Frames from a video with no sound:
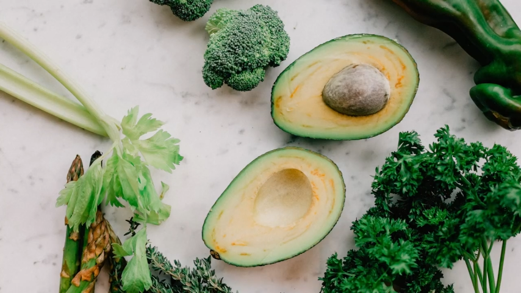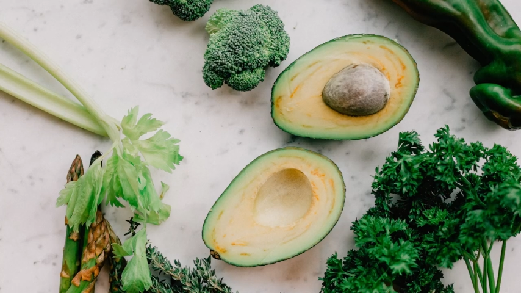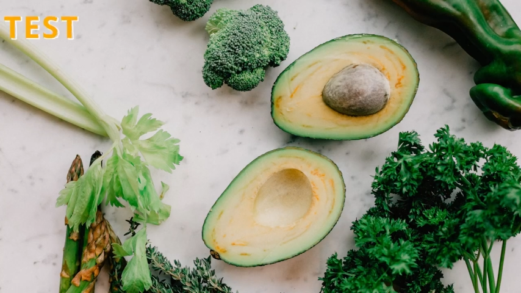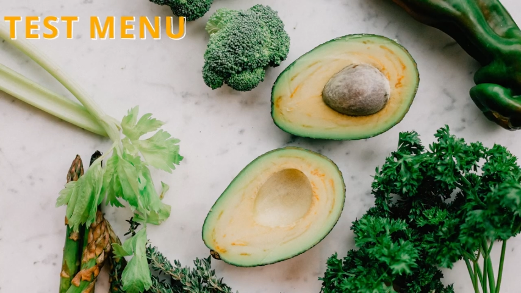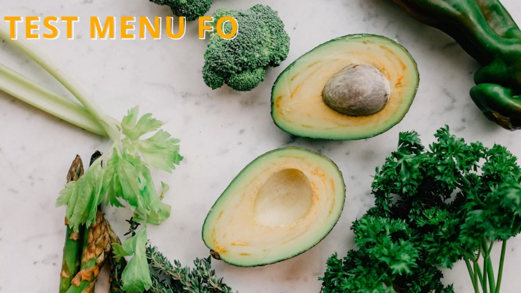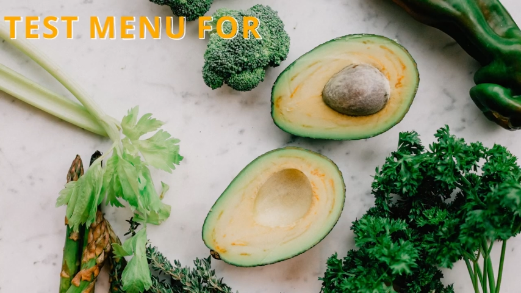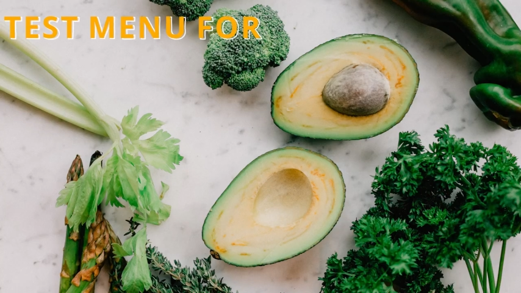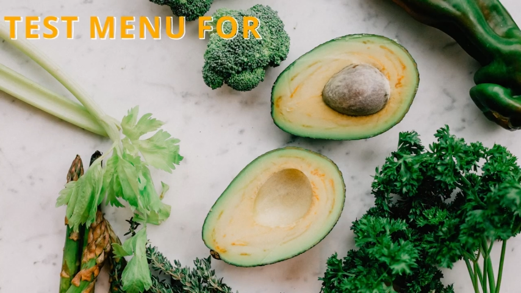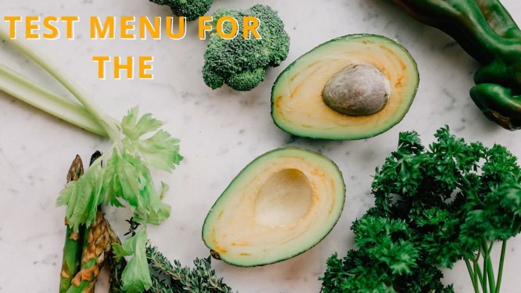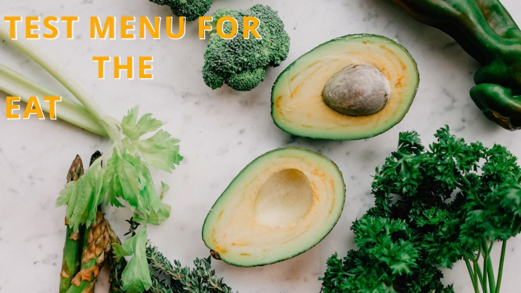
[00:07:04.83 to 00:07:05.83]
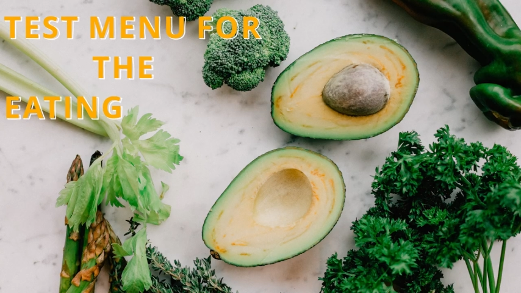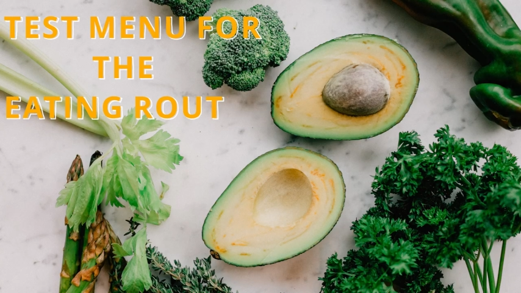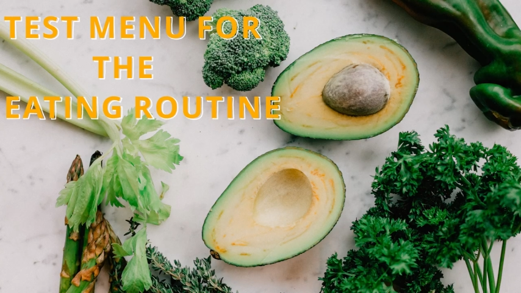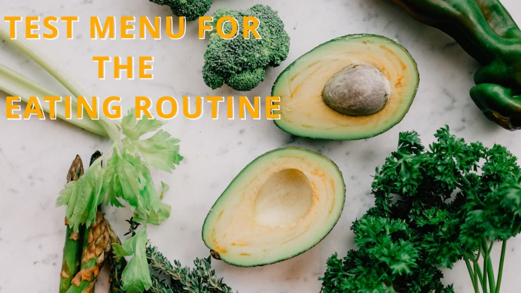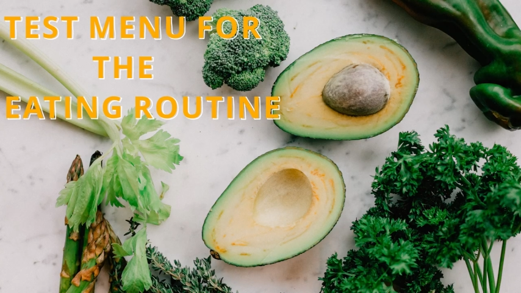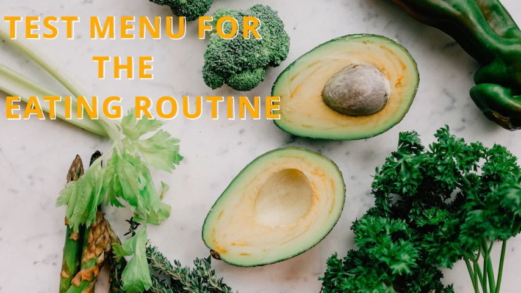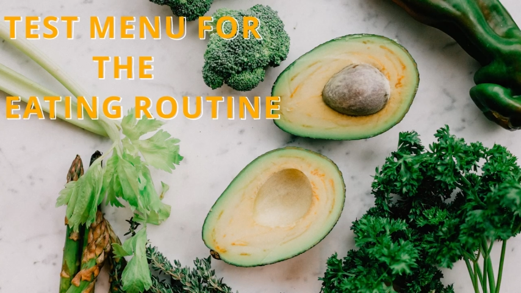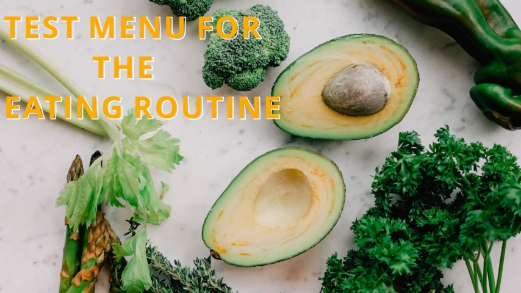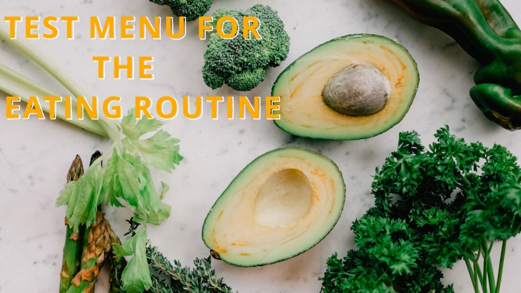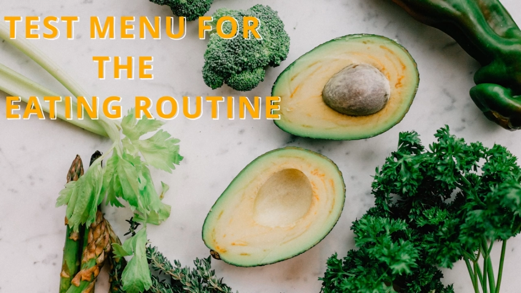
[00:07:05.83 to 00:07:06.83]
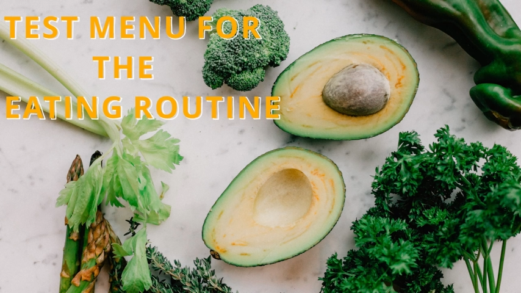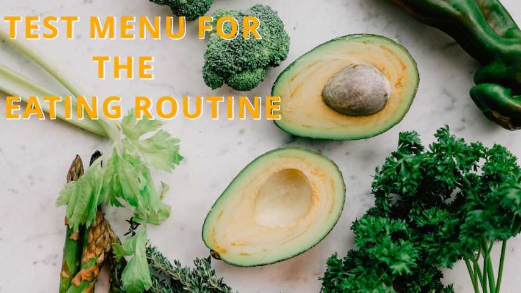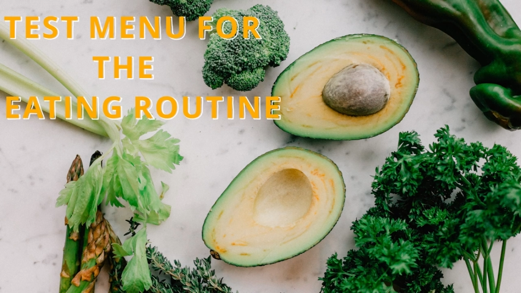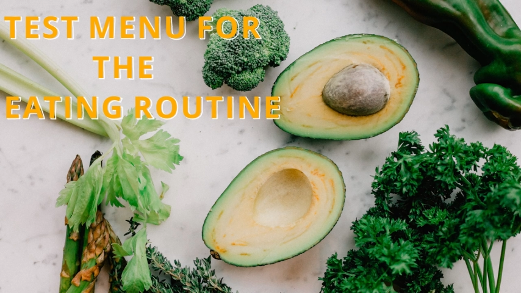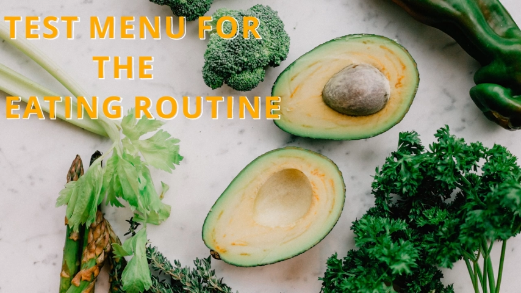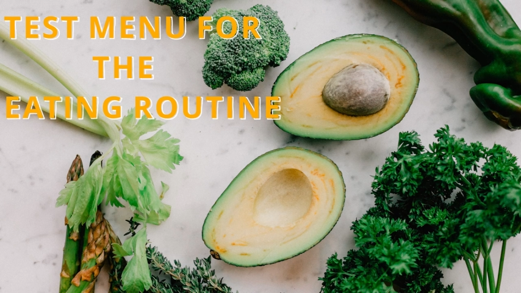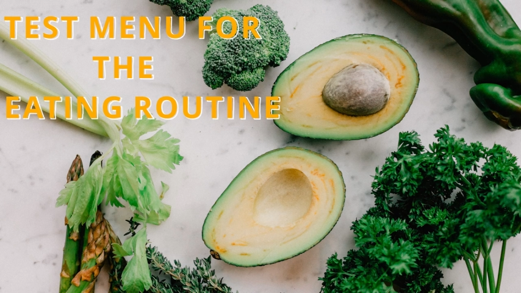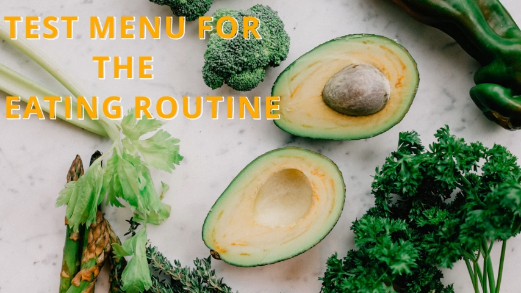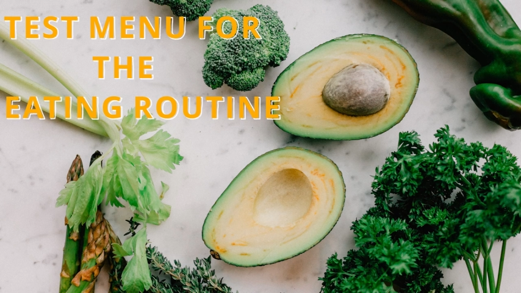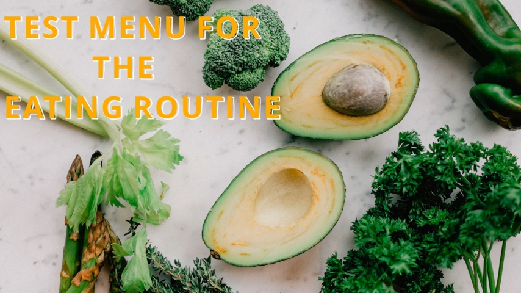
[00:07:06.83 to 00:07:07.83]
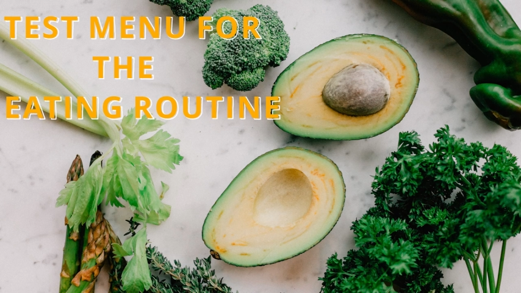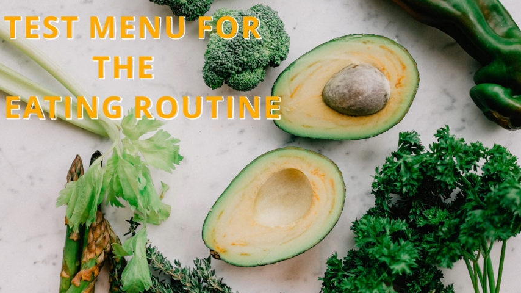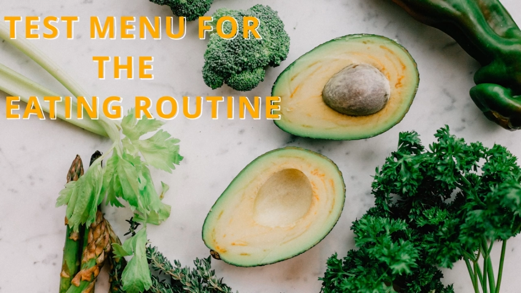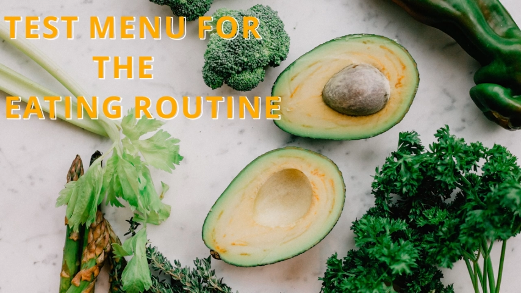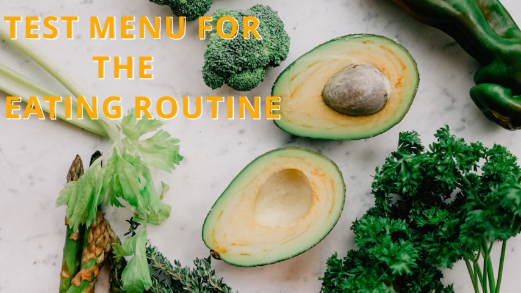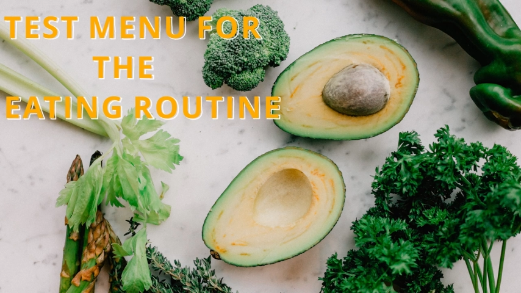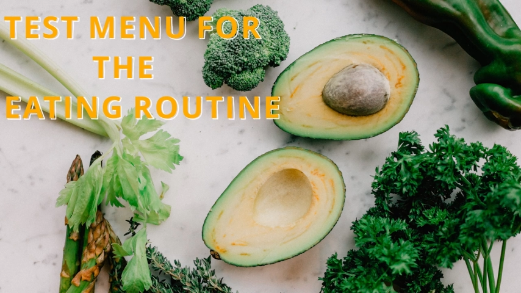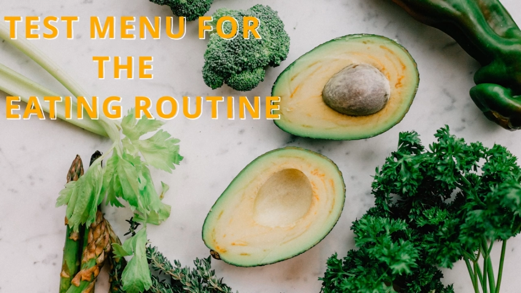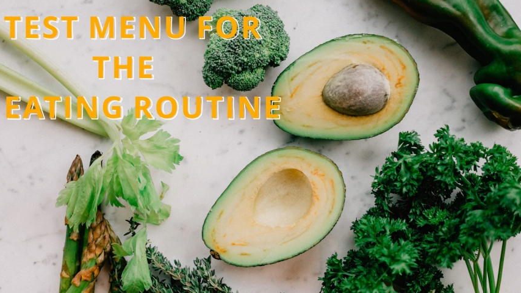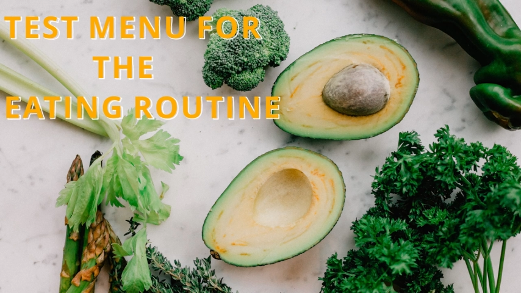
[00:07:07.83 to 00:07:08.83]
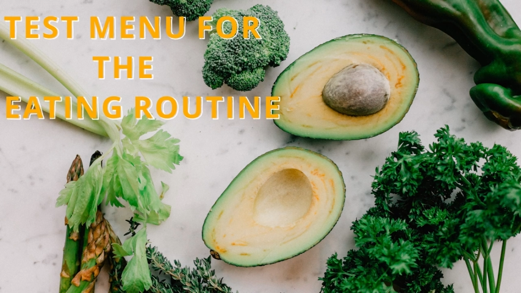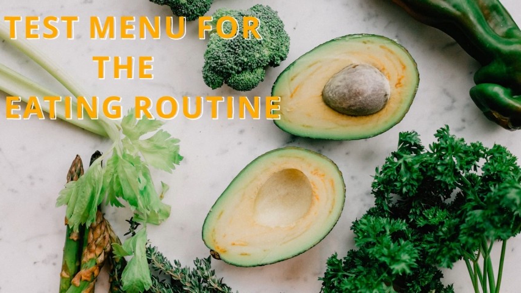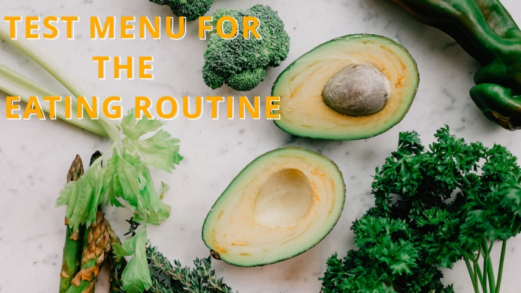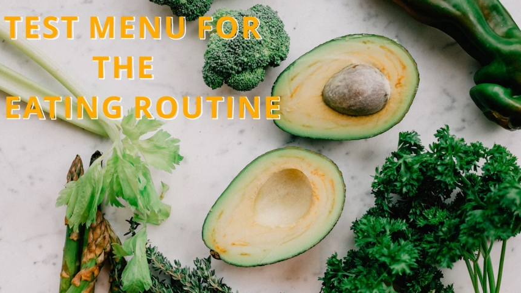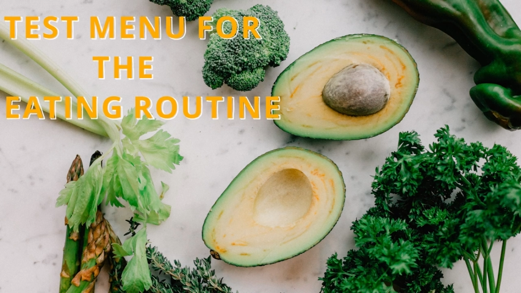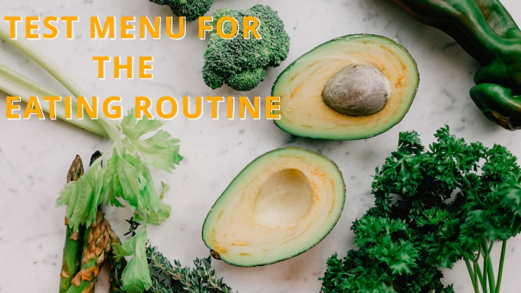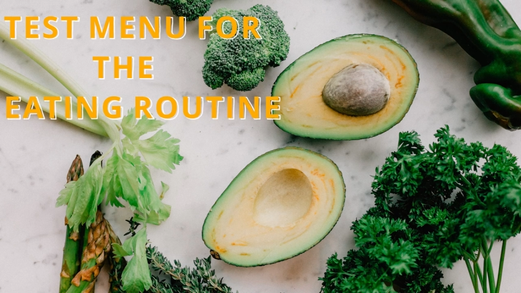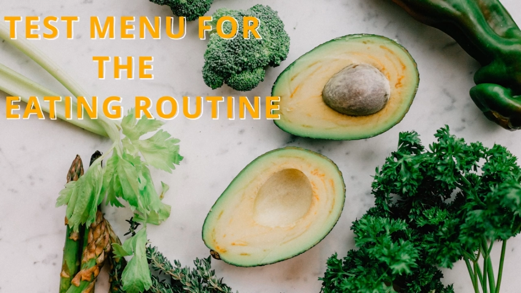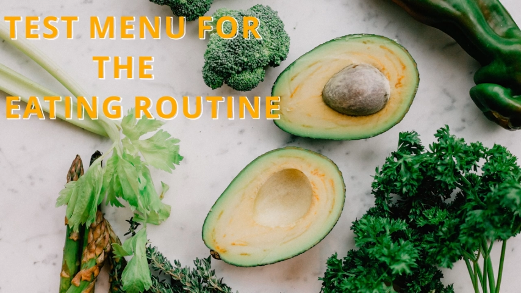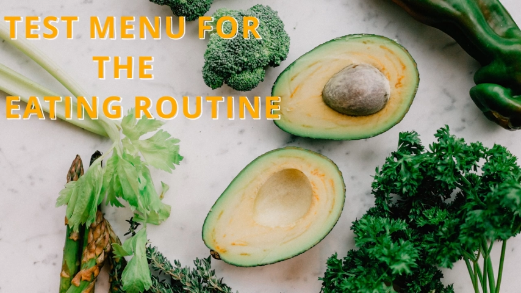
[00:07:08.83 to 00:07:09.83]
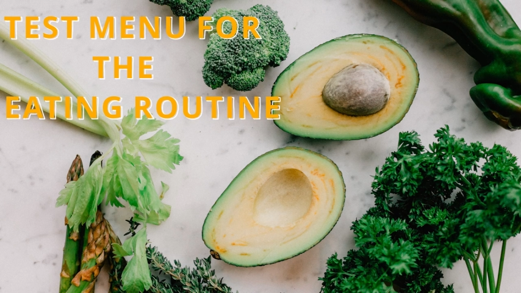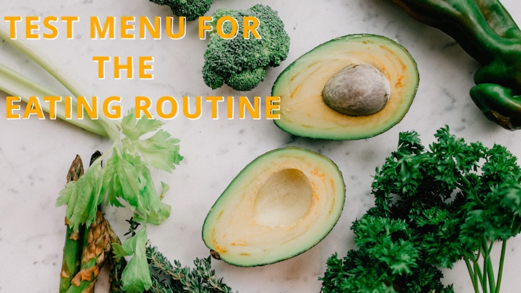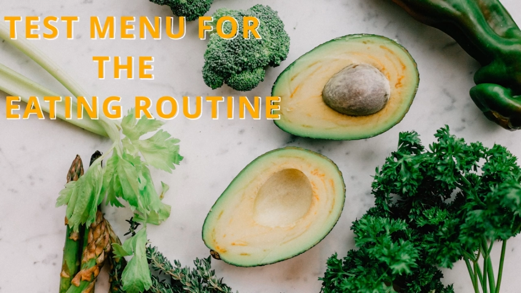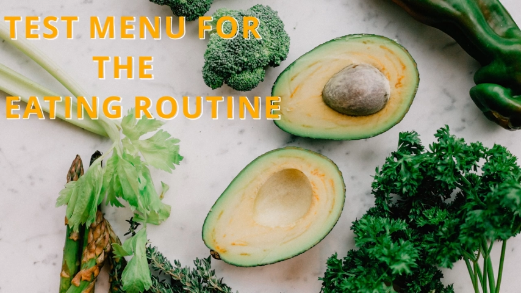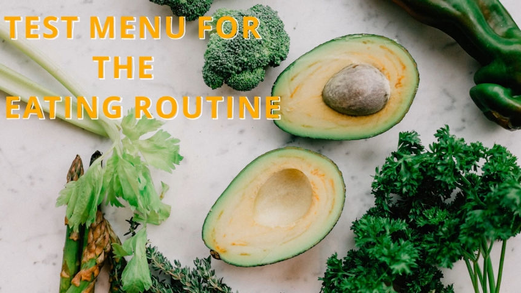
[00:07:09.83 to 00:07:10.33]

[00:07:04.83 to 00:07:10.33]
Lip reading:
[unreadable: no face in view]